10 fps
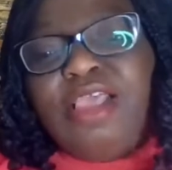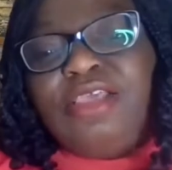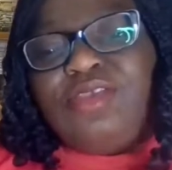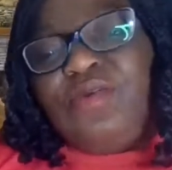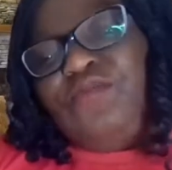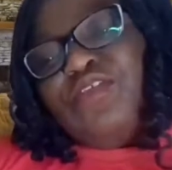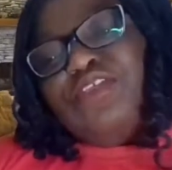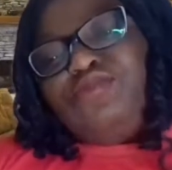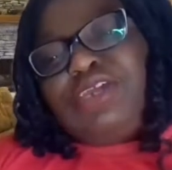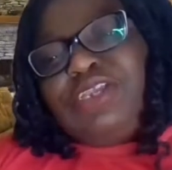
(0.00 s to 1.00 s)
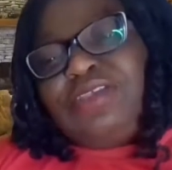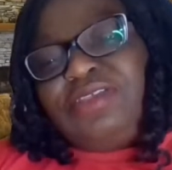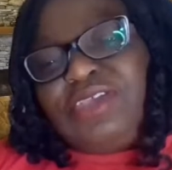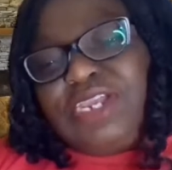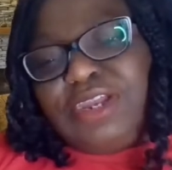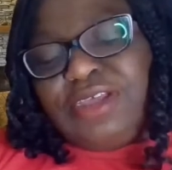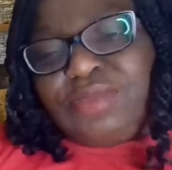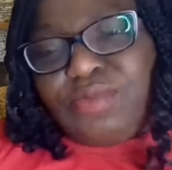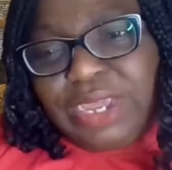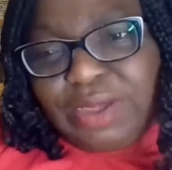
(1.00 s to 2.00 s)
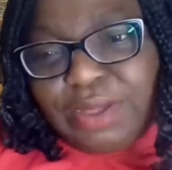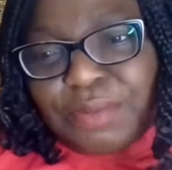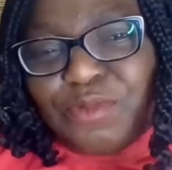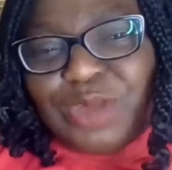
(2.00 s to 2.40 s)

So for those who are just joining us, welcome.